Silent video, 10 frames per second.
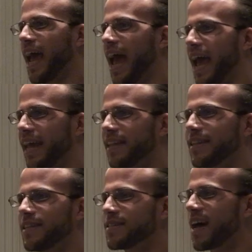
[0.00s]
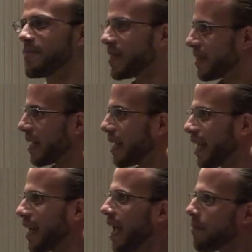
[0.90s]
And this got me
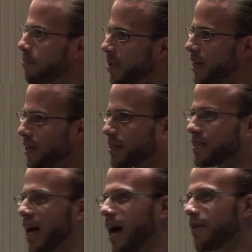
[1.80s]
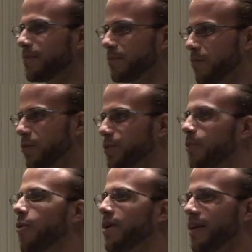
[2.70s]
thinking, because I was
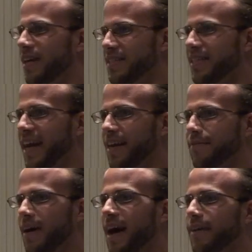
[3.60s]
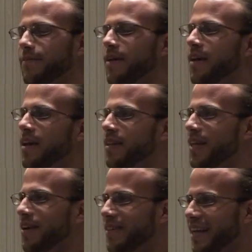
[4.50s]
born in 1985, the
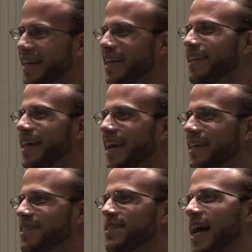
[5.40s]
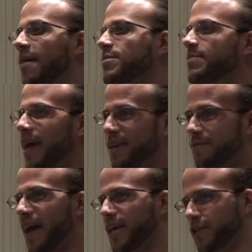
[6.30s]
year that Heathkit stopped
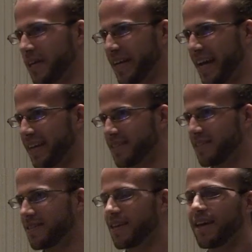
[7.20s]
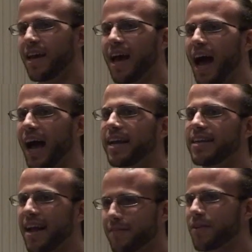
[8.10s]
manufacturing kits. I
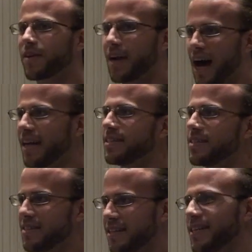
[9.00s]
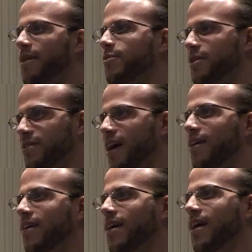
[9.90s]
never got to sit down with a
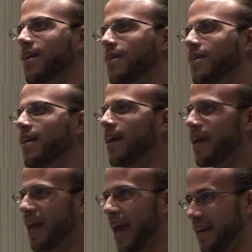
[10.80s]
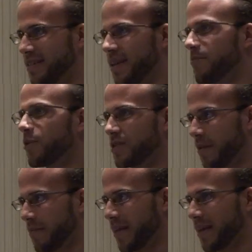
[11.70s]
soldering iron and assemble
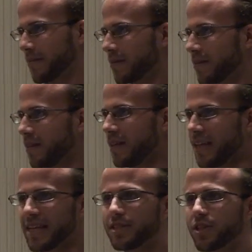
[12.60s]
something it